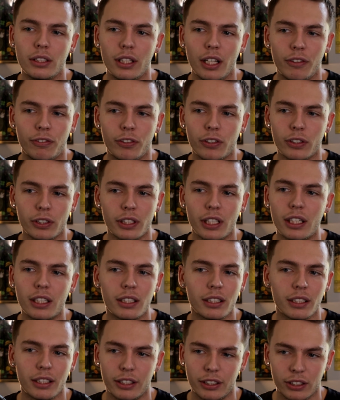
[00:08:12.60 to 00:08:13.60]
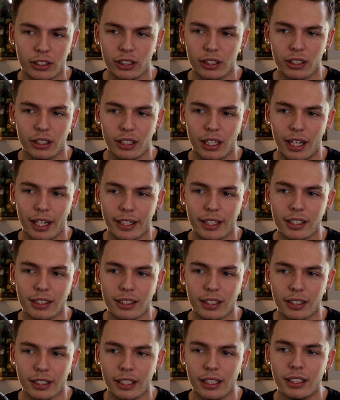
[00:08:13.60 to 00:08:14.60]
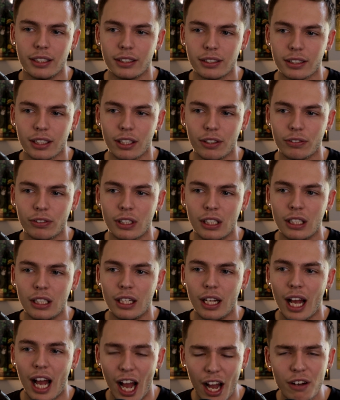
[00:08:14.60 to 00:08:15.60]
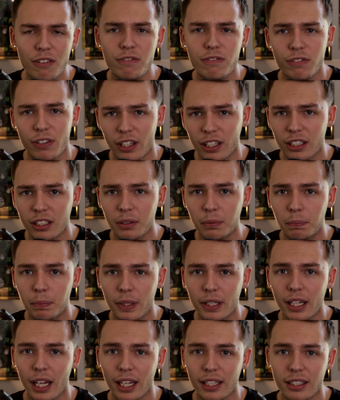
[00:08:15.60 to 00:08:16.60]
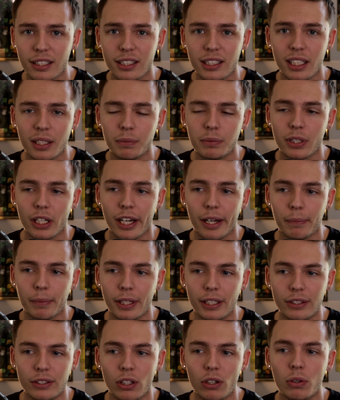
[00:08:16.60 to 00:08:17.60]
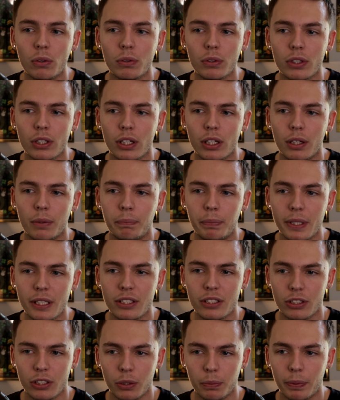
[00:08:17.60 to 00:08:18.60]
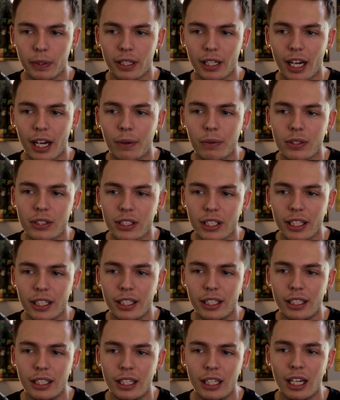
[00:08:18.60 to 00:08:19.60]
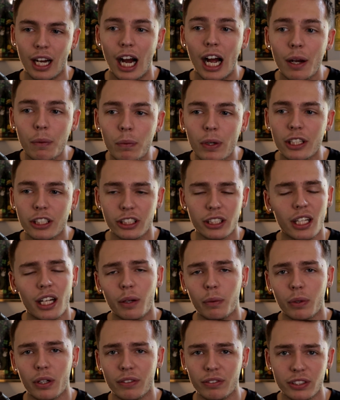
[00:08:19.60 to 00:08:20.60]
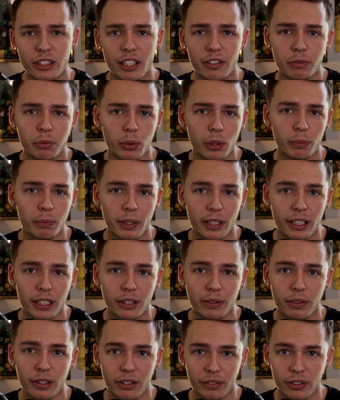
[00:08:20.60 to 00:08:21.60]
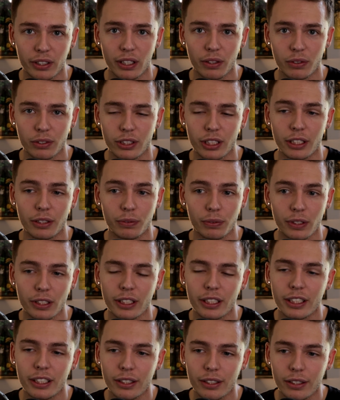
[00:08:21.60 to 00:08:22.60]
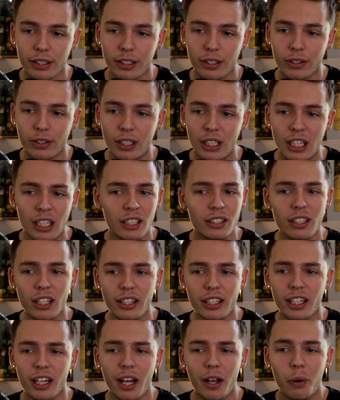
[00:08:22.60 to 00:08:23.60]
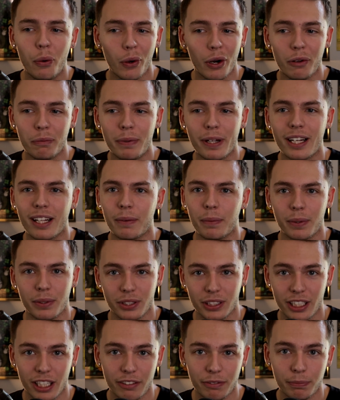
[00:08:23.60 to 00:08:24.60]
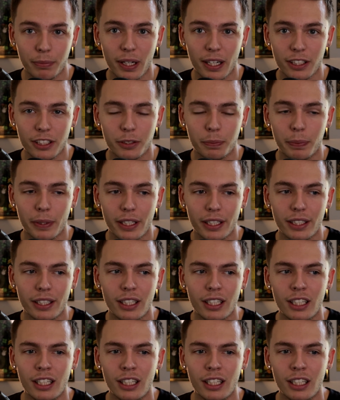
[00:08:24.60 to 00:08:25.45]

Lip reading: if you're young and you're, I guess, a kid and stuff, have fun. But at the same time, like, don't be stupid. I would say I wish that I would have saved more money whenever I was like really little. Not that I would have been able to save much, but